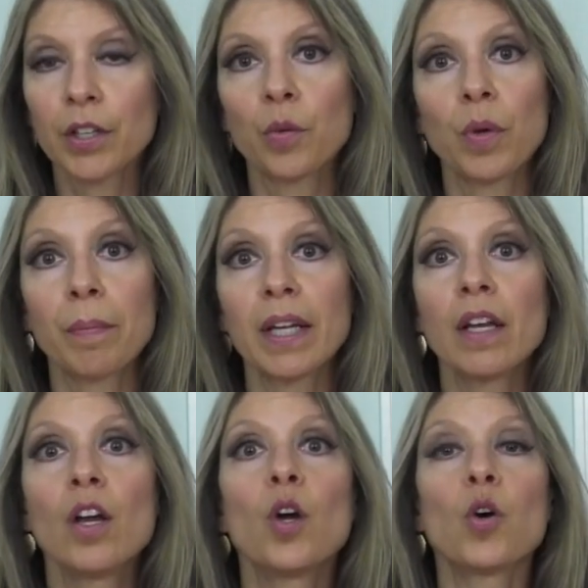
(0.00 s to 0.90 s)
I know
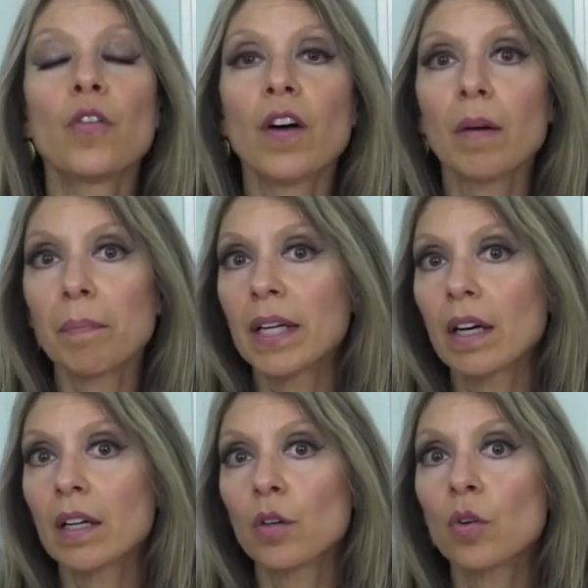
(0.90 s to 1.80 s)
women who've been on